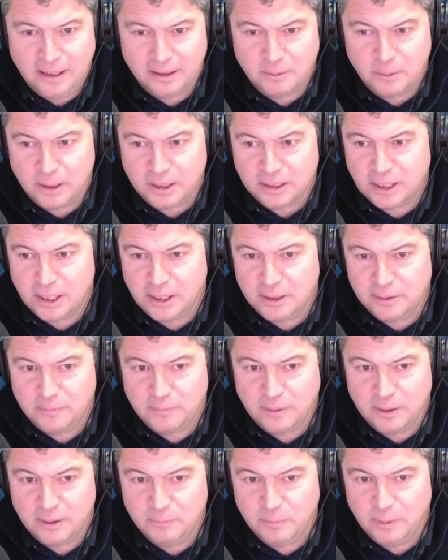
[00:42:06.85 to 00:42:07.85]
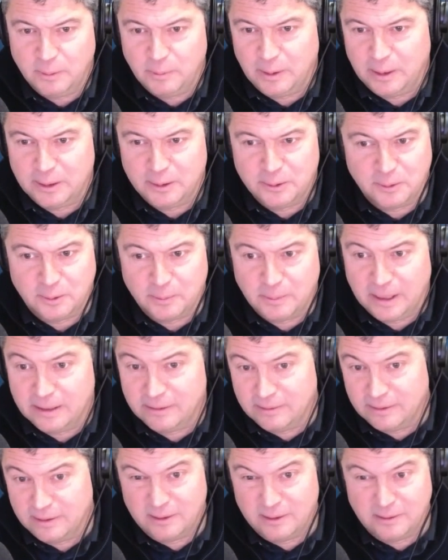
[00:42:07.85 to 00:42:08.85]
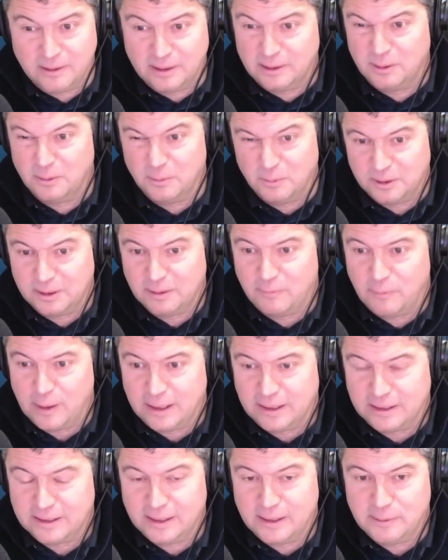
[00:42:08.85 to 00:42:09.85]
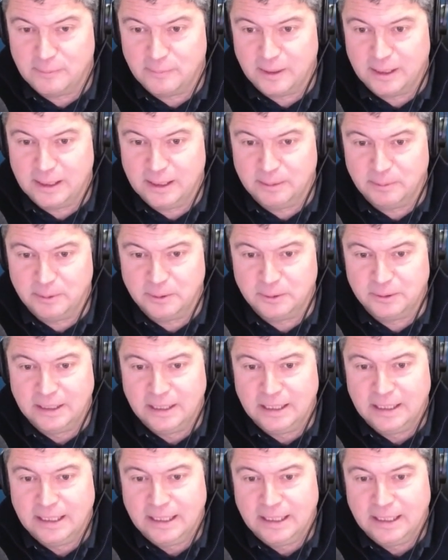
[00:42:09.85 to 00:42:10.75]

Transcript: quick chat on the phone where we can talk about the sorts of things that are available,